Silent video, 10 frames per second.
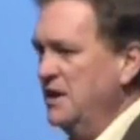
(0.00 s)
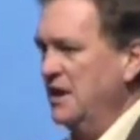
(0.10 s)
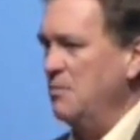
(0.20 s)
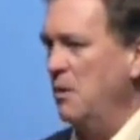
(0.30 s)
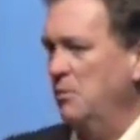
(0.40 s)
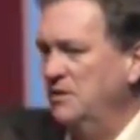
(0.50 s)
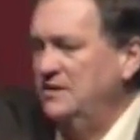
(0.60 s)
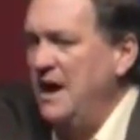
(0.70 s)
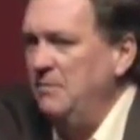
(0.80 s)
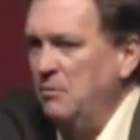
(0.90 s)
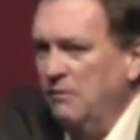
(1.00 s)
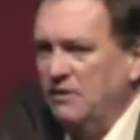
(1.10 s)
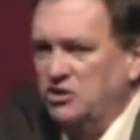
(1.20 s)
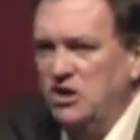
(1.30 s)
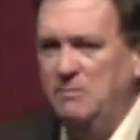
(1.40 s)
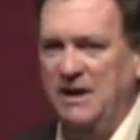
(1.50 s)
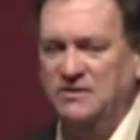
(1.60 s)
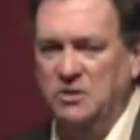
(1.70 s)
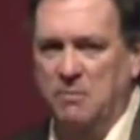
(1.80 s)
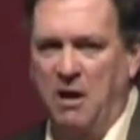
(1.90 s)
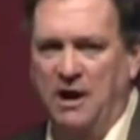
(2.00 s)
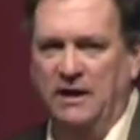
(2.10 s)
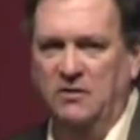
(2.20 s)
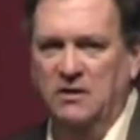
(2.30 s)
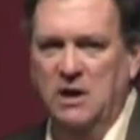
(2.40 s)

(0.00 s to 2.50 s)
Think about what is happening. We've got G P S in our pocket.